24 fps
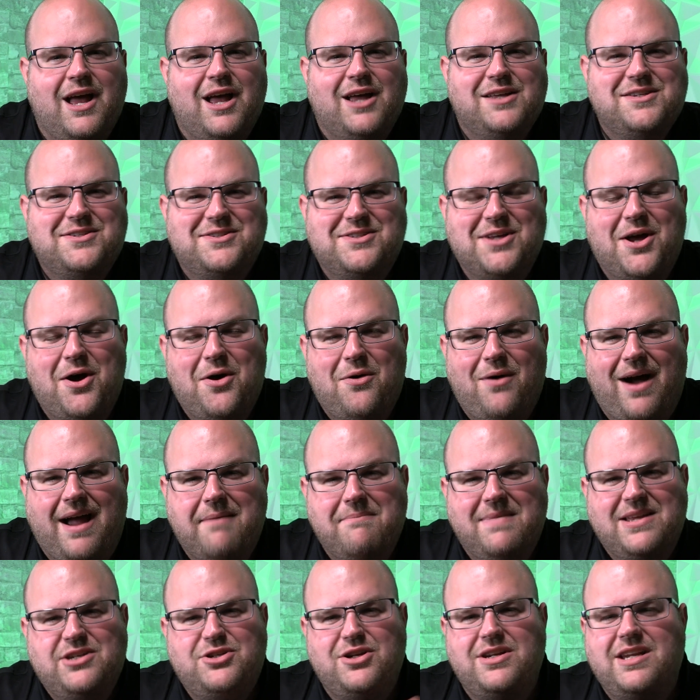So I
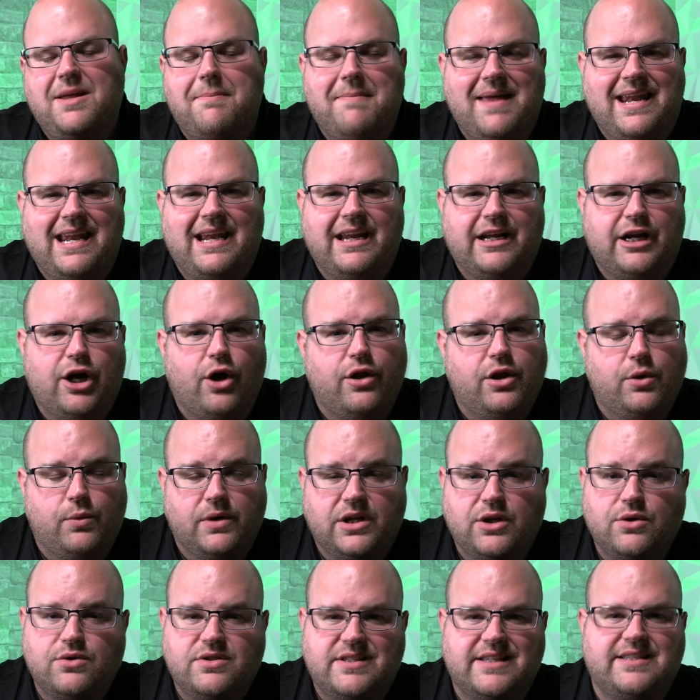mentioned a minute ago that we
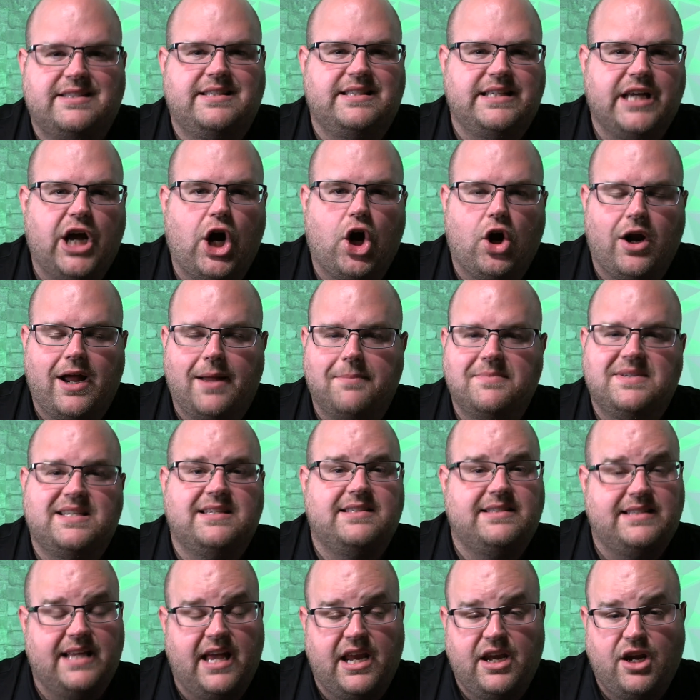use a CRM to
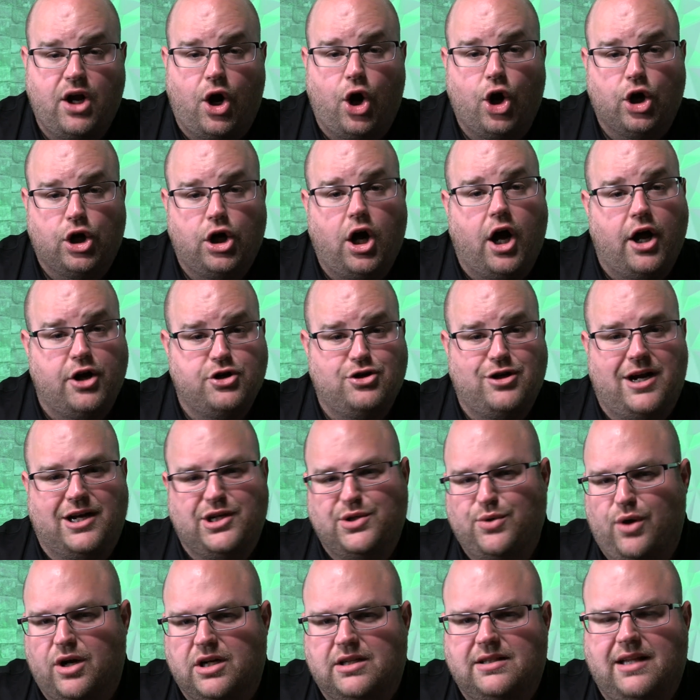send our contract
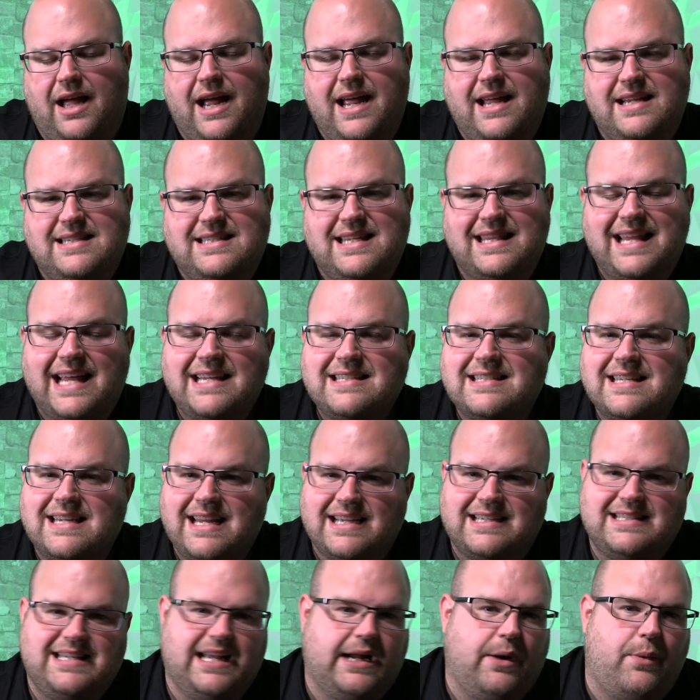to our clients. And that's the
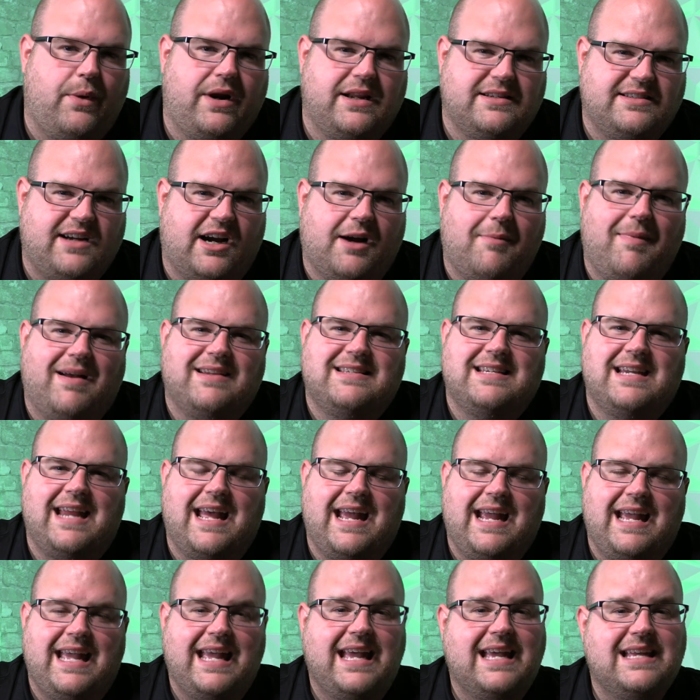next thing I want to talk about
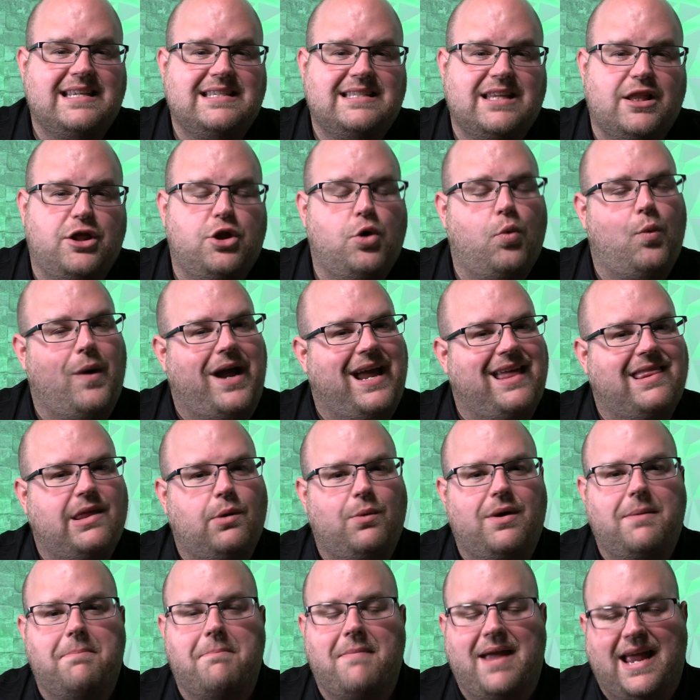today is the way that
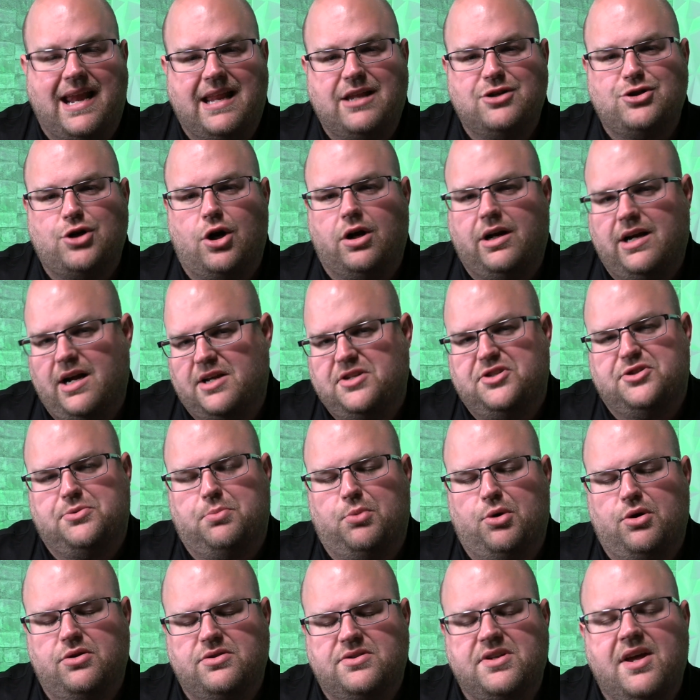we manage our
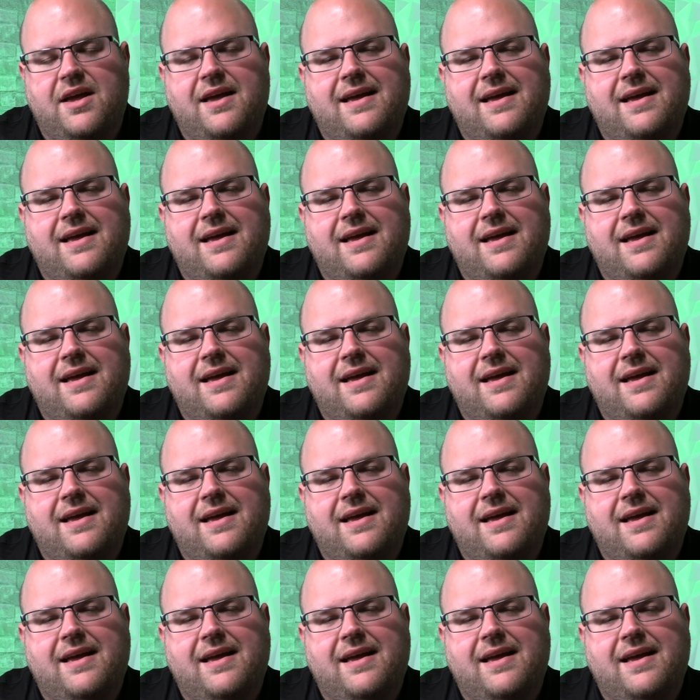customers.